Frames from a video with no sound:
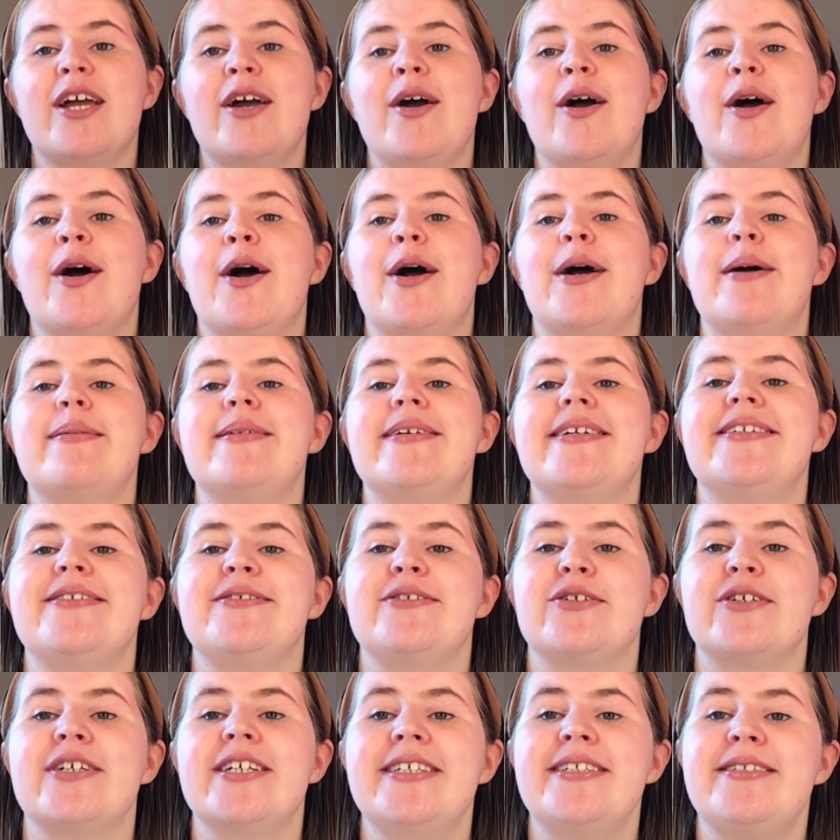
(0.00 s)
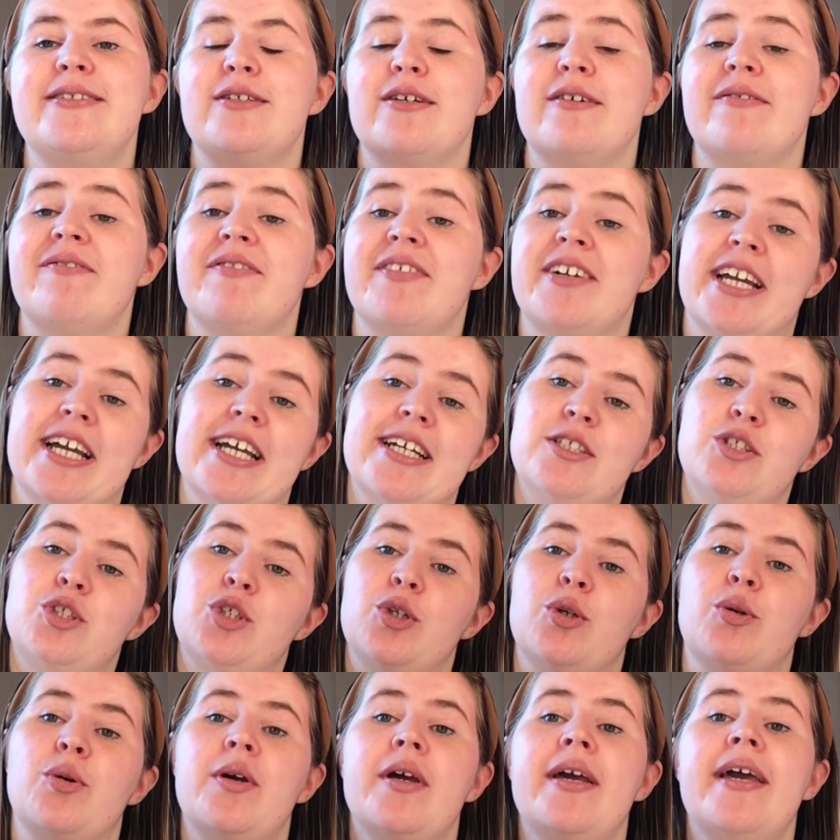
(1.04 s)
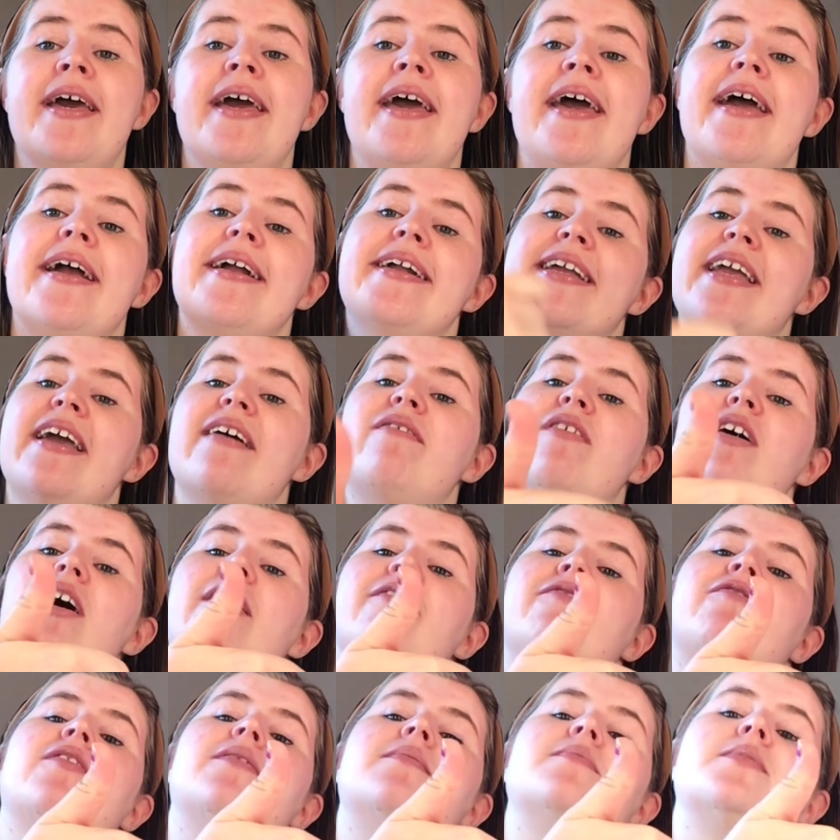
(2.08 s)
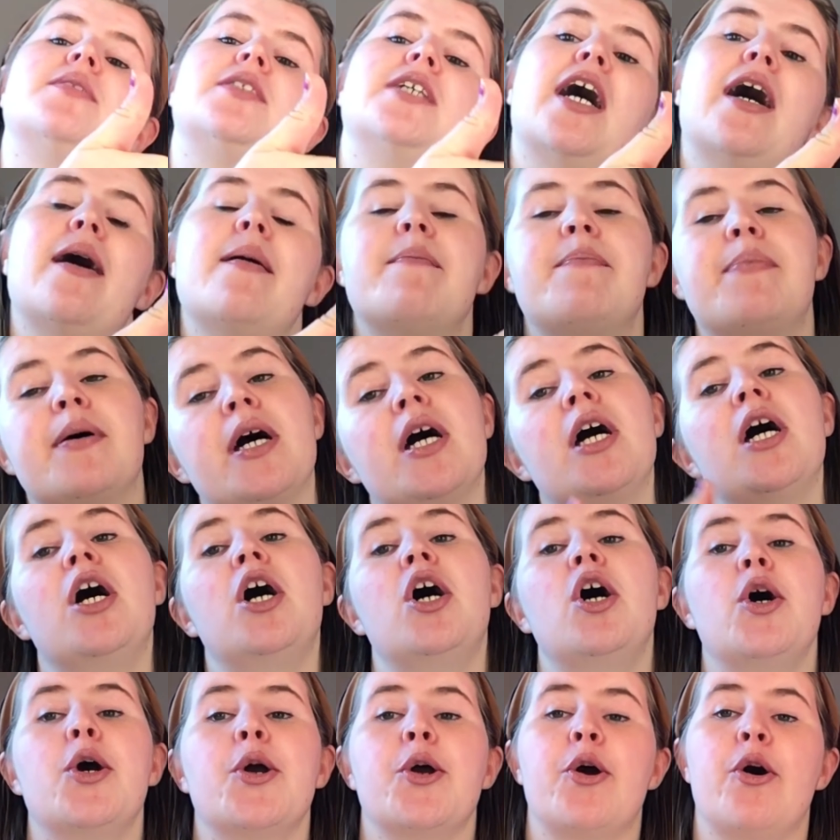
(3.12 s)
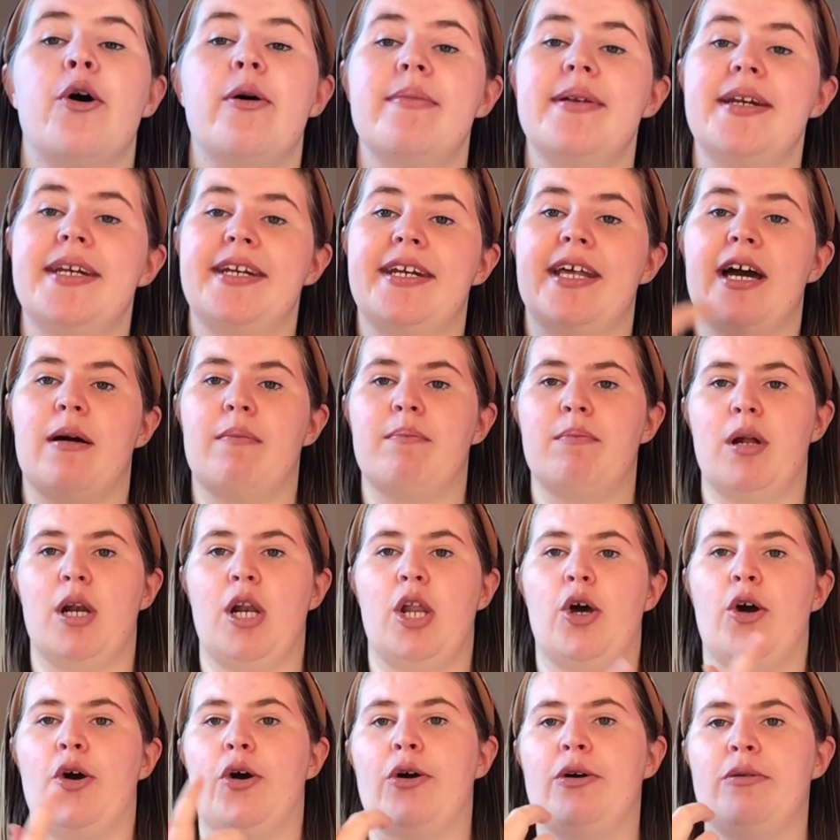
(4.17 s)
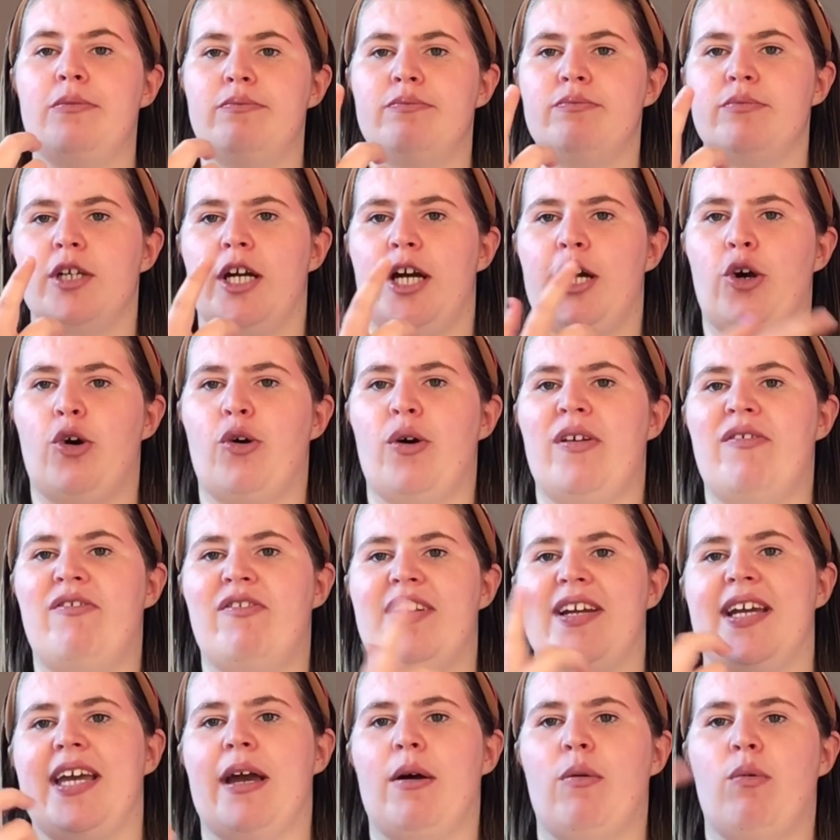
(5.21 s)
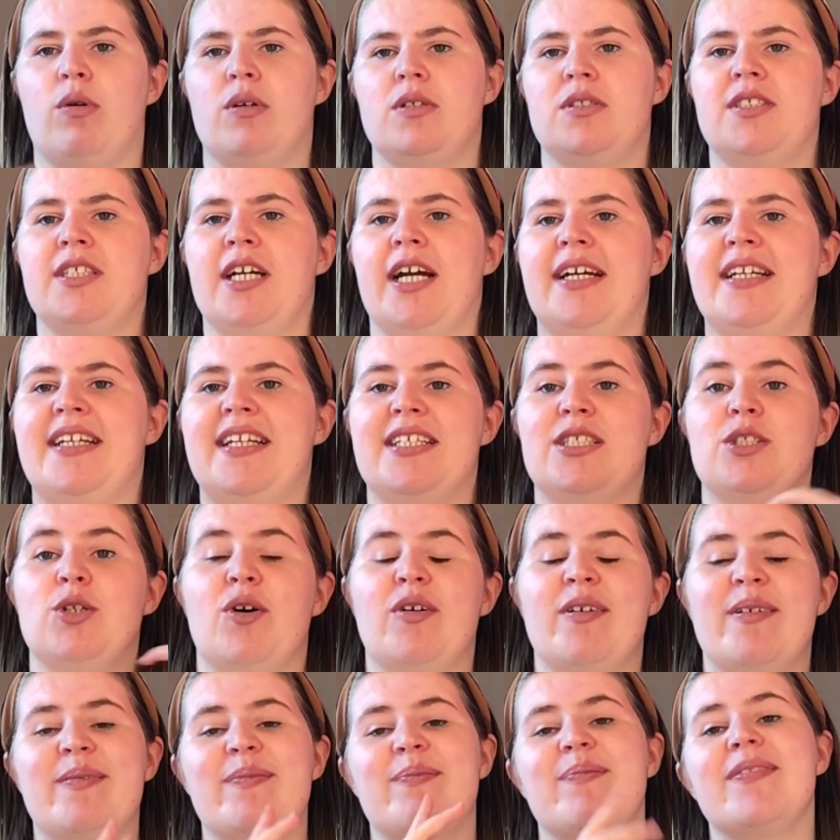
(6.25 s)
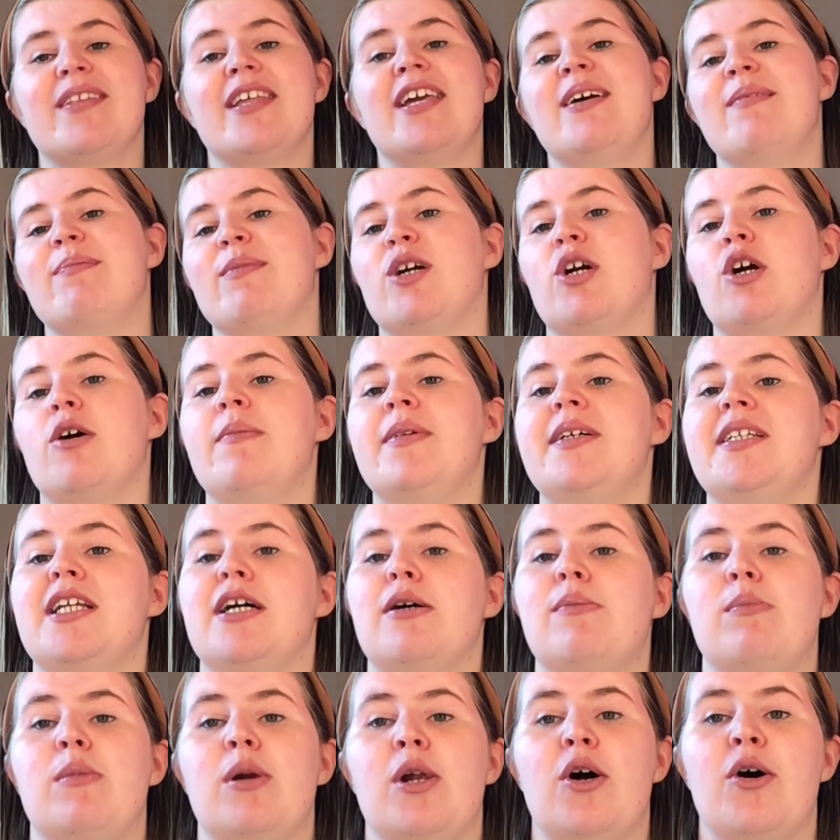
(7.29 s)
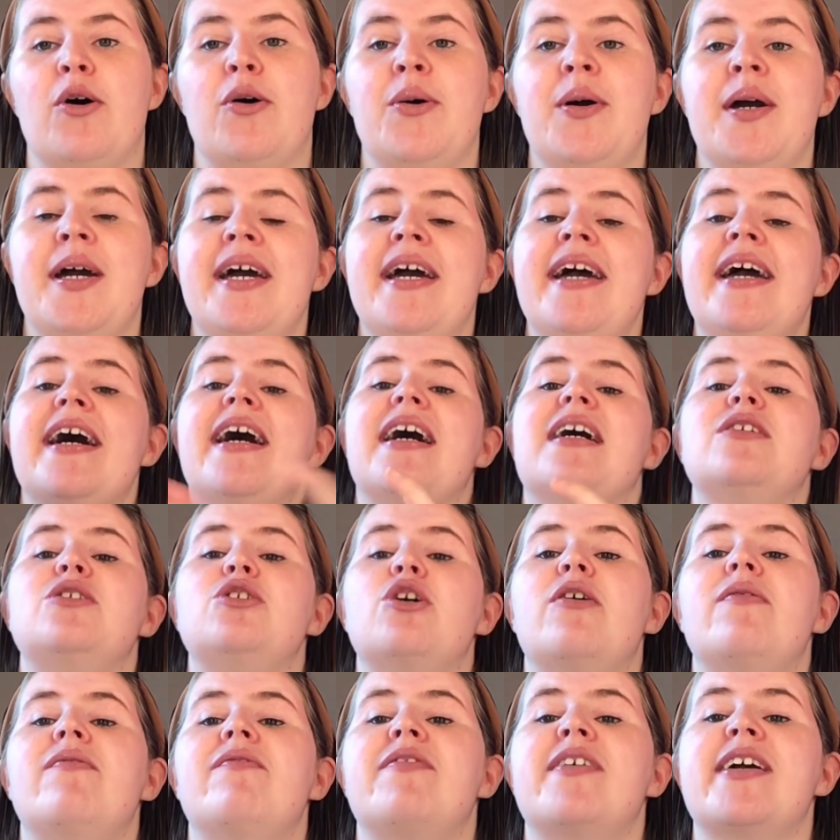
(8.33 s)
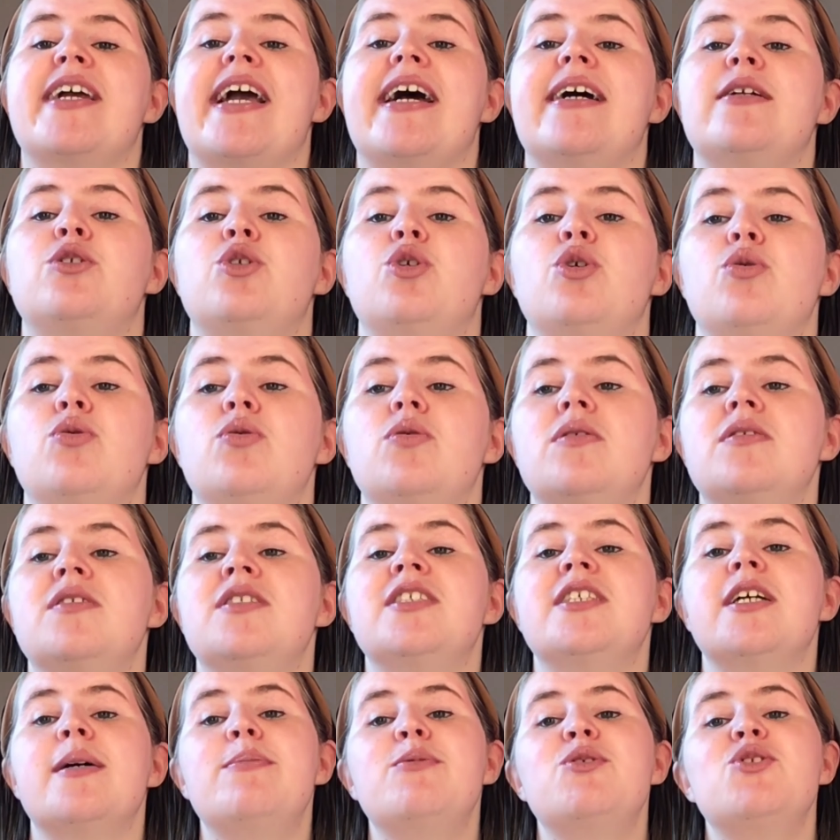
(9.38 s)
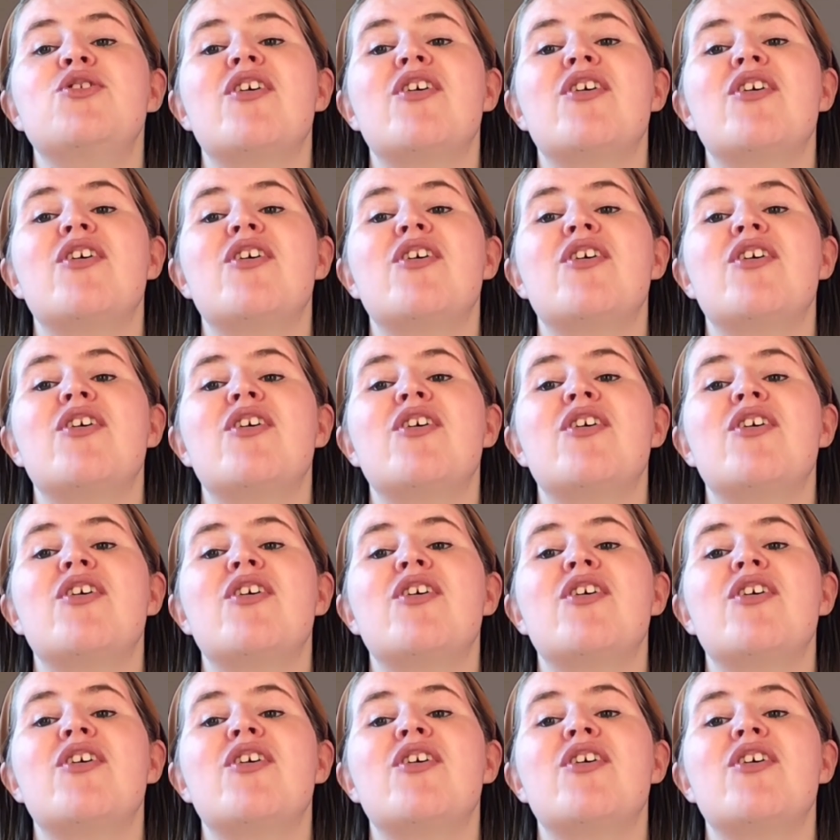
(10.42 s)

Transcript: Hope you enjoyed. Don't forget to give it a thumbs up. Comment down below. I always forget what side it's on comment down below and don't forget to subscribe